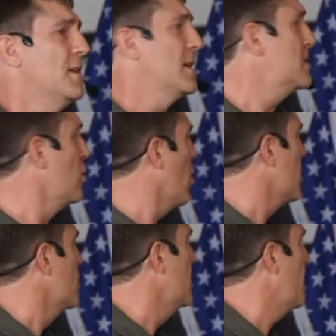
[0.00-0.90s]
It's no
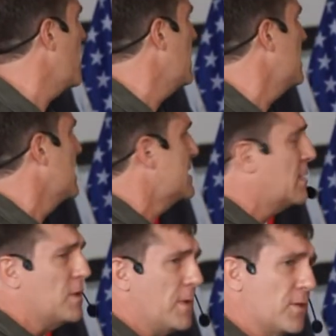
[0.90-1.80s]
longer good for anything
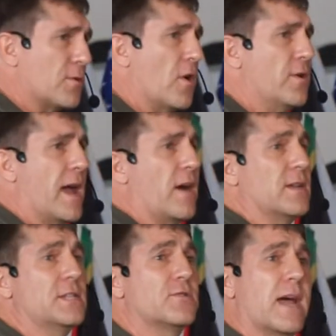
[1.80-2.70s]
except to be thrown out
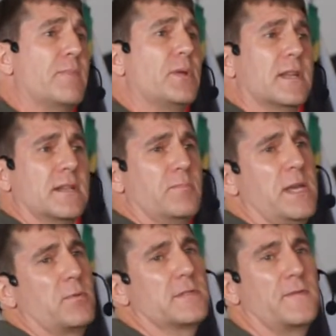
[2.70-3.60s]
and trampled under
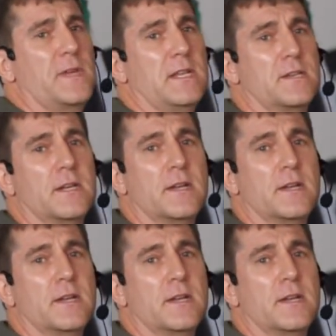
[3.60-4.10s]
people's feet.